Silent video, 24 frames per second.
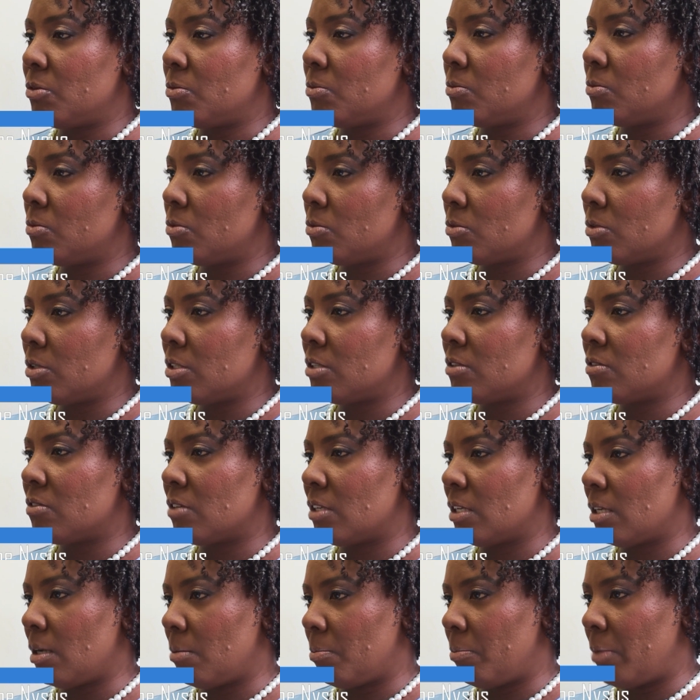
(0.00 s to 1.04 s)
wound is
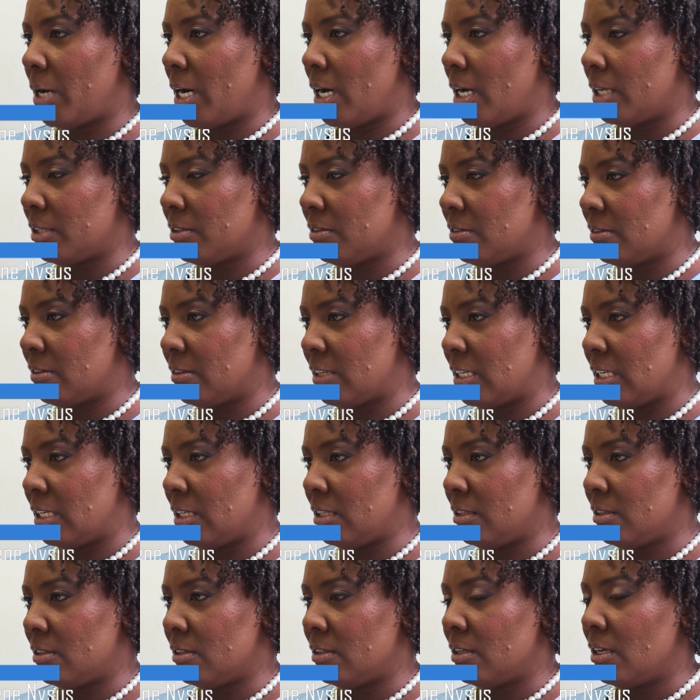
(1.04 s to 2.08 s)
in a bad
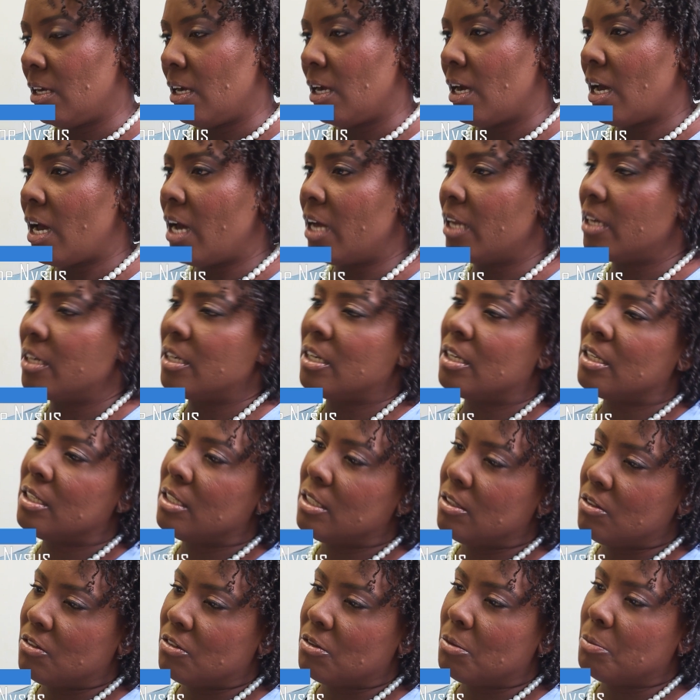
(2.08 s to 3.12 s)
state and there
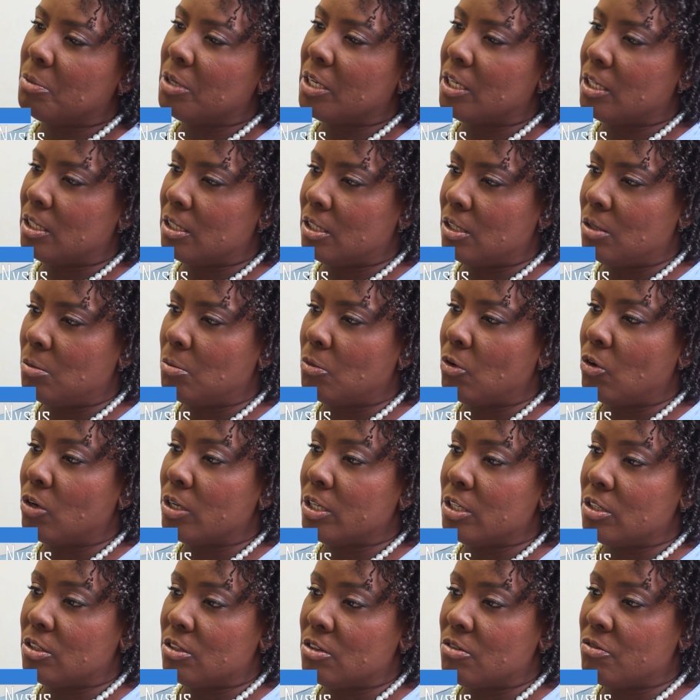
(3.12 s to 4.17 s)
needs to be a little more
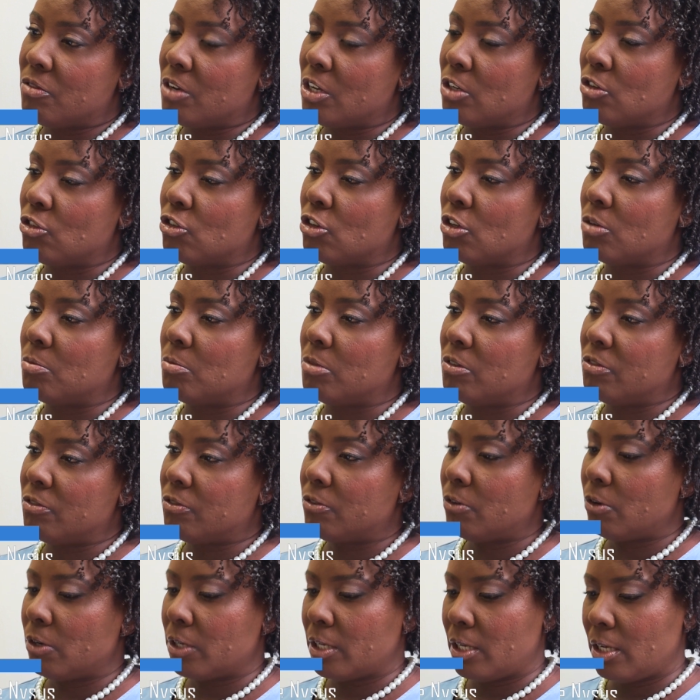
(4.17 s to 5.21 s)
intervention
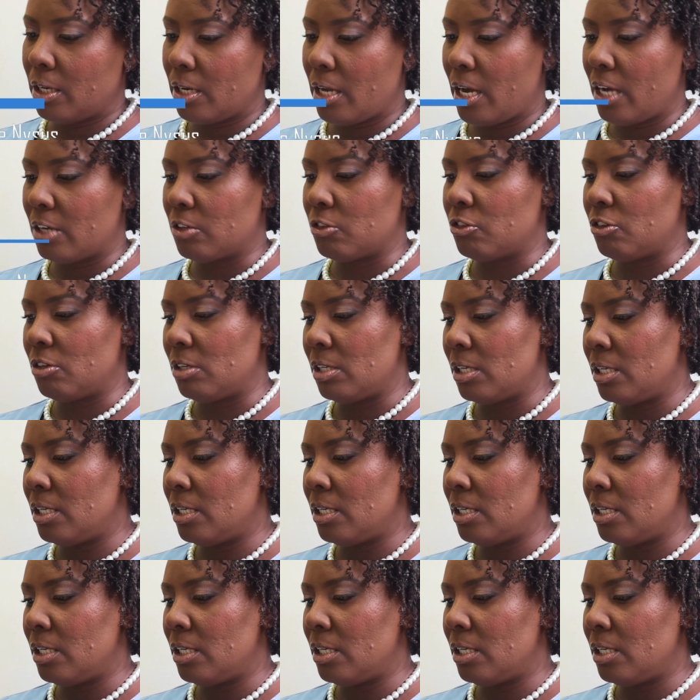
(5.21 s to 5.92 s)
before it can actually